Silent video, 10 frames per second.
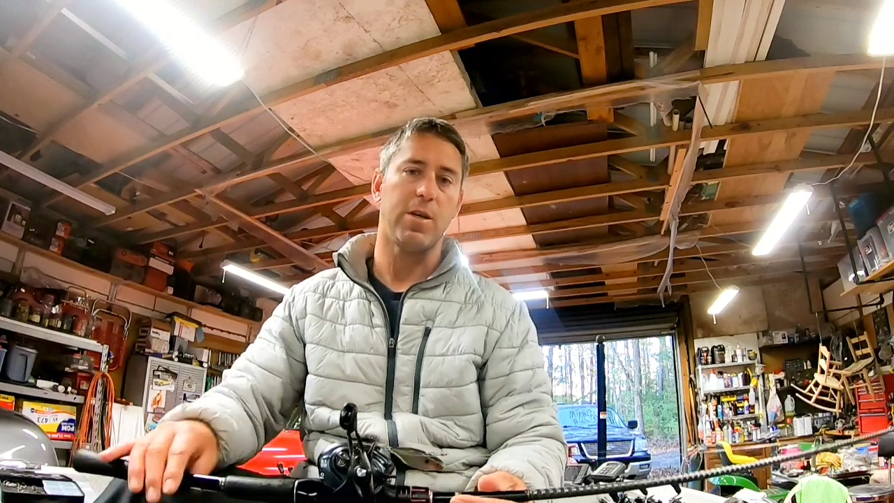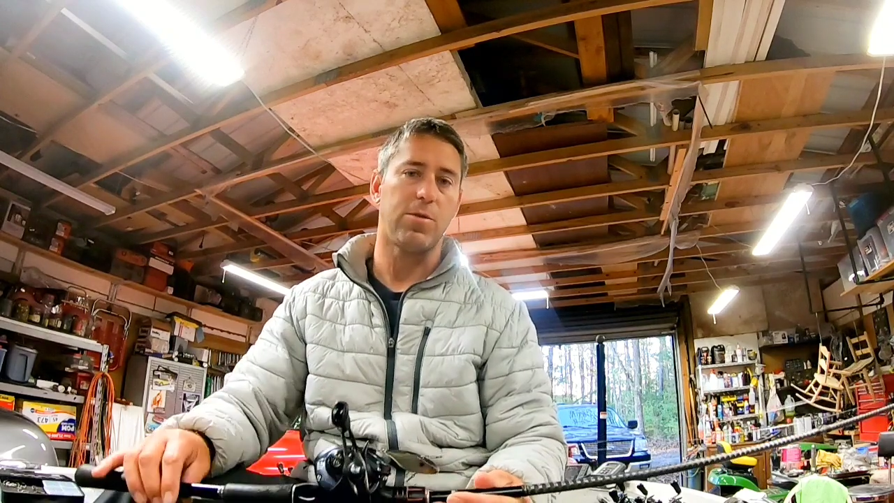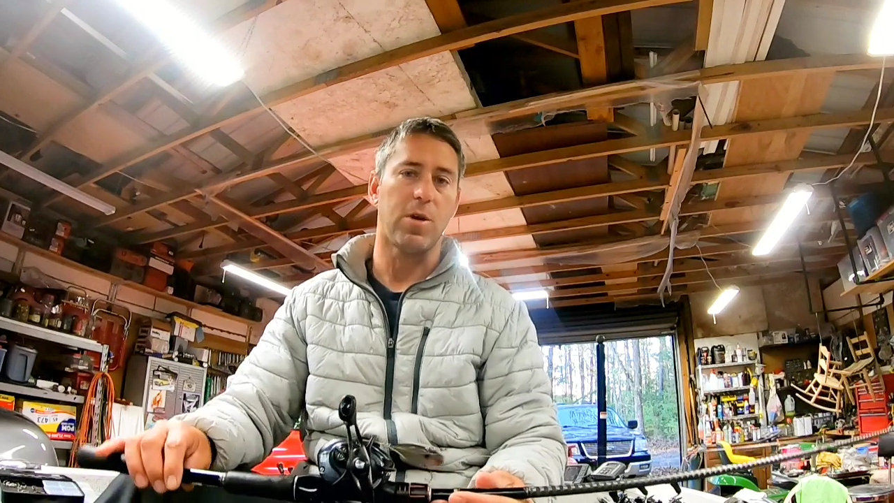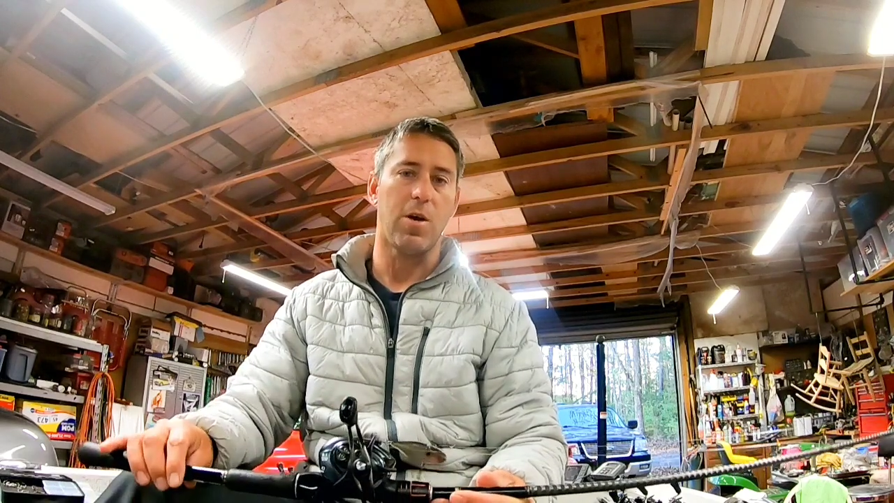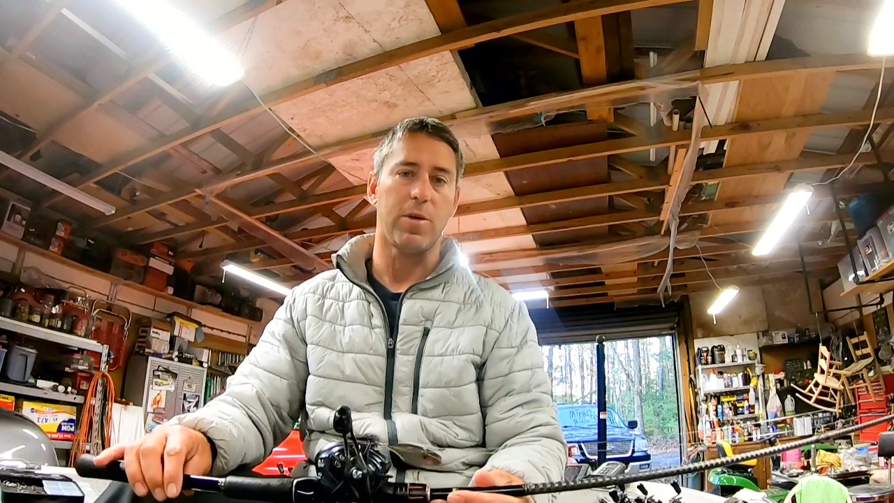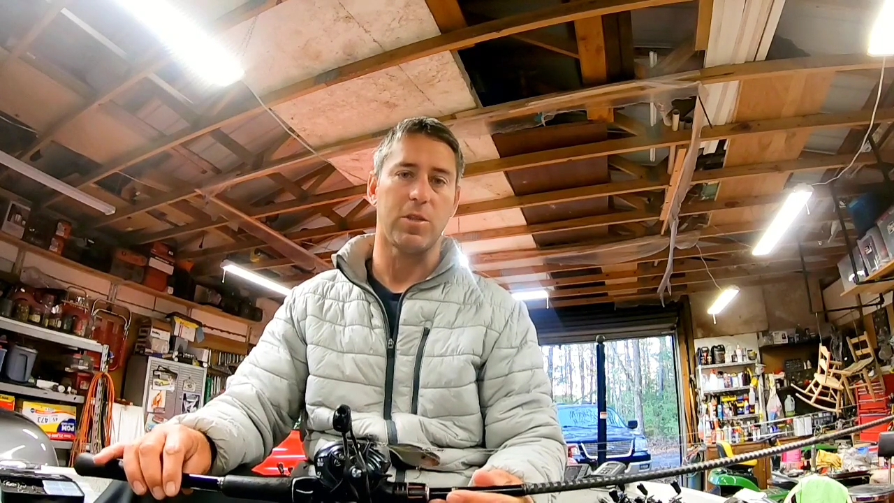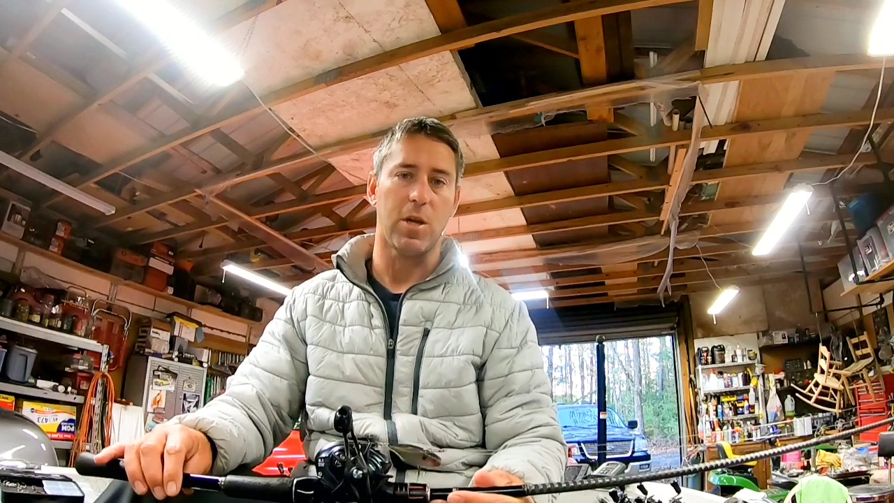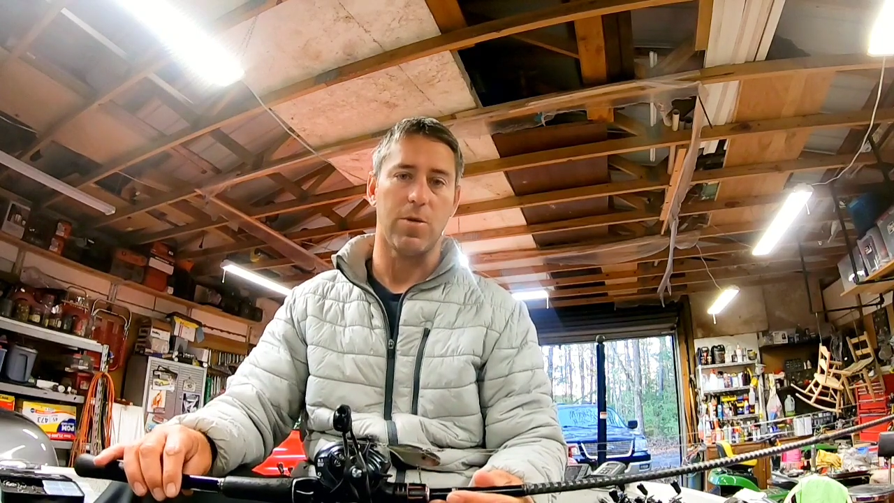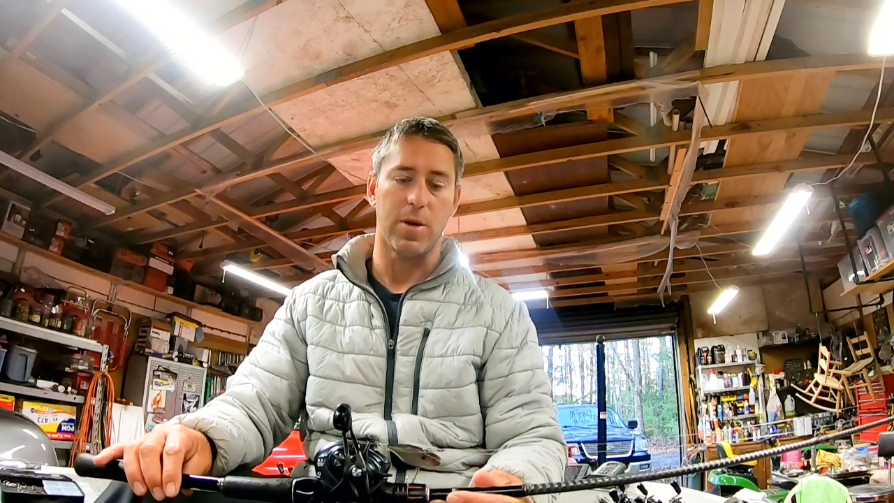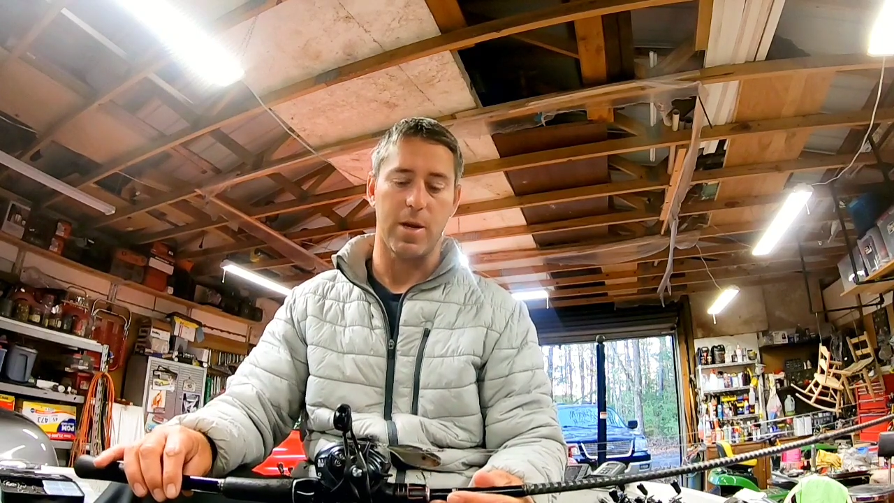You can always
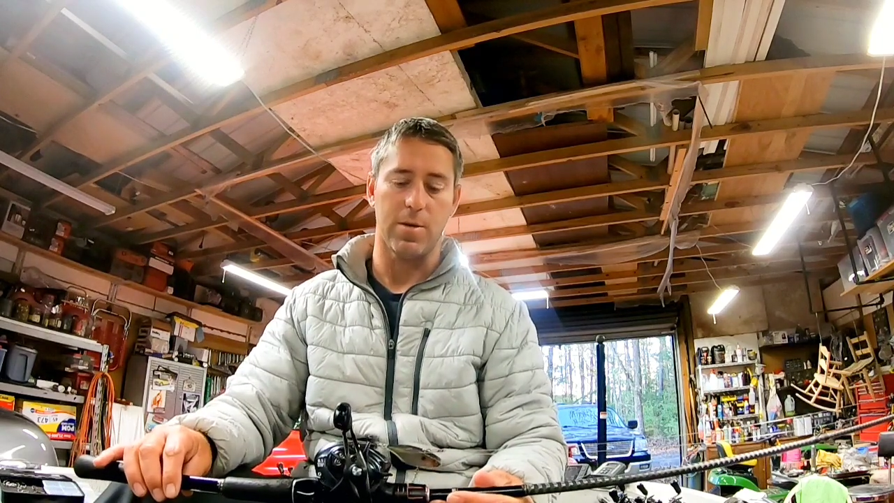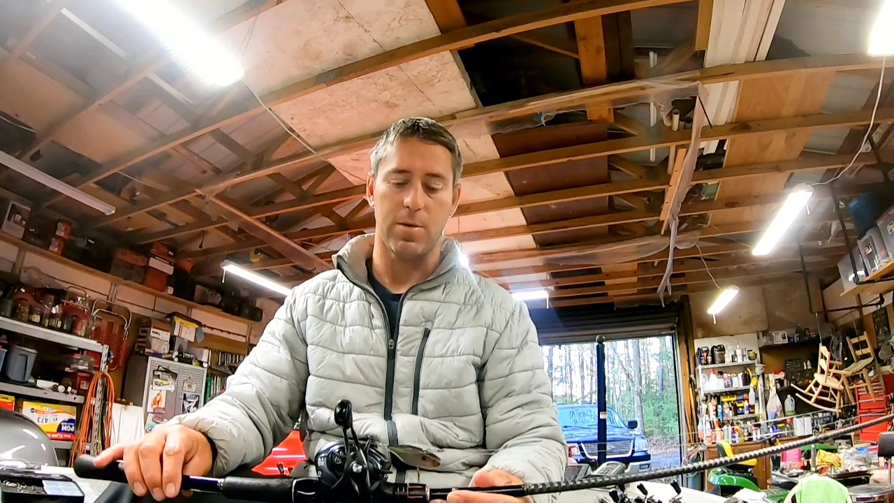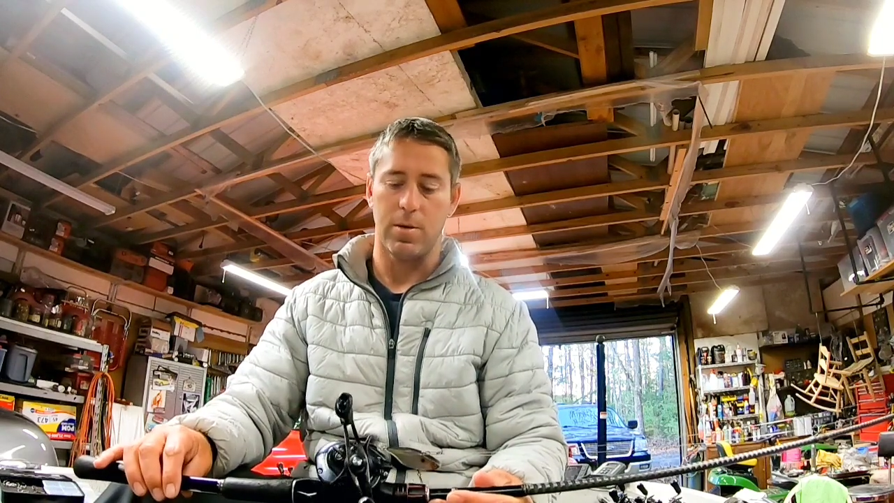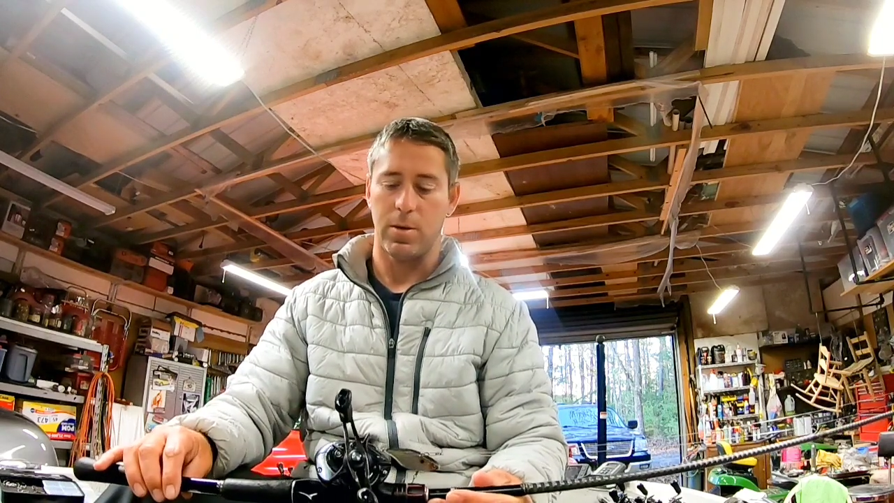slow it down